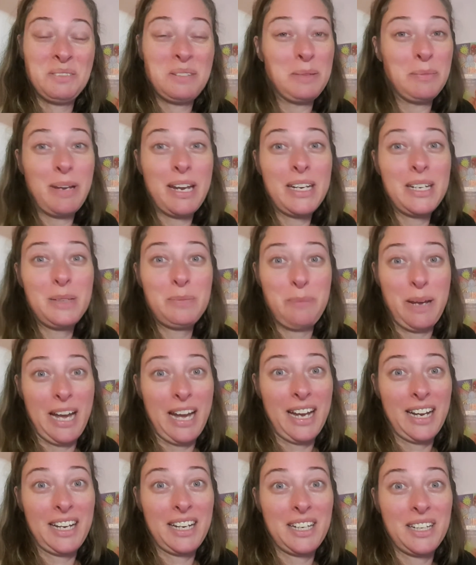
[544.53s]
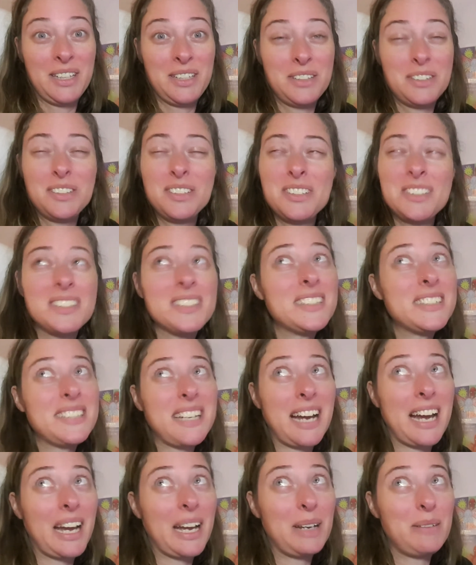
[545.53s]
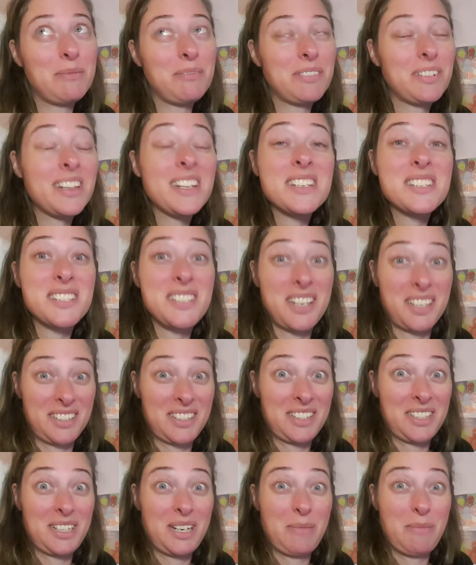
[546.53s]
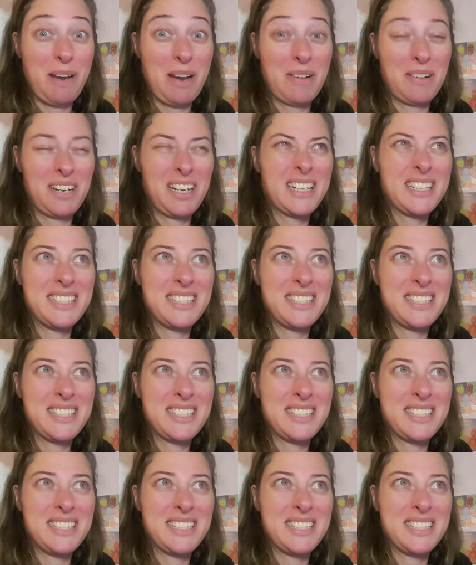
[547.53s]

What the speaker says: we made it back just in time for the sun to come out.